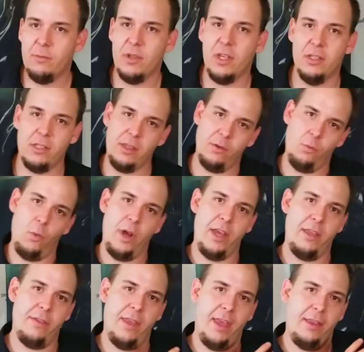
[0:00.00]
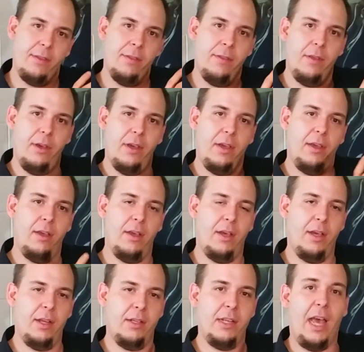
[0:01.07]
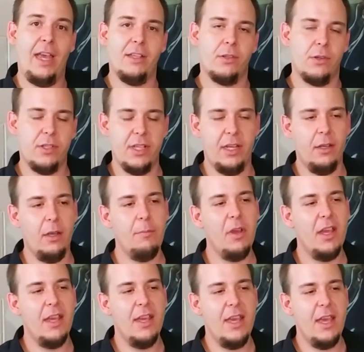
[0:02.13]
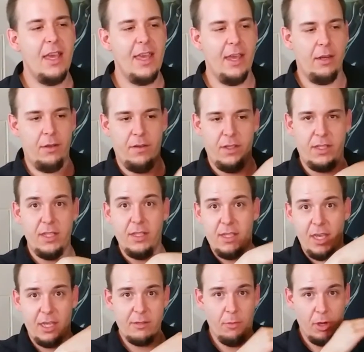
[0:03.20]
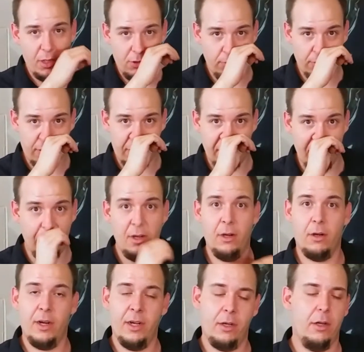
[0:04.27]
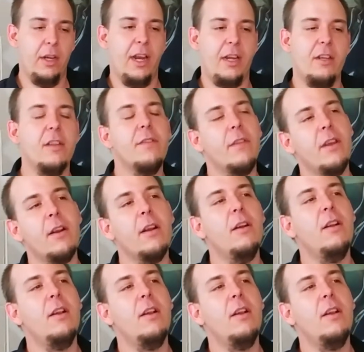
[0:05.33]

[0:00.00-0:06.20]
because of the way that the dies are set up and the CCX modules are interconnected in there.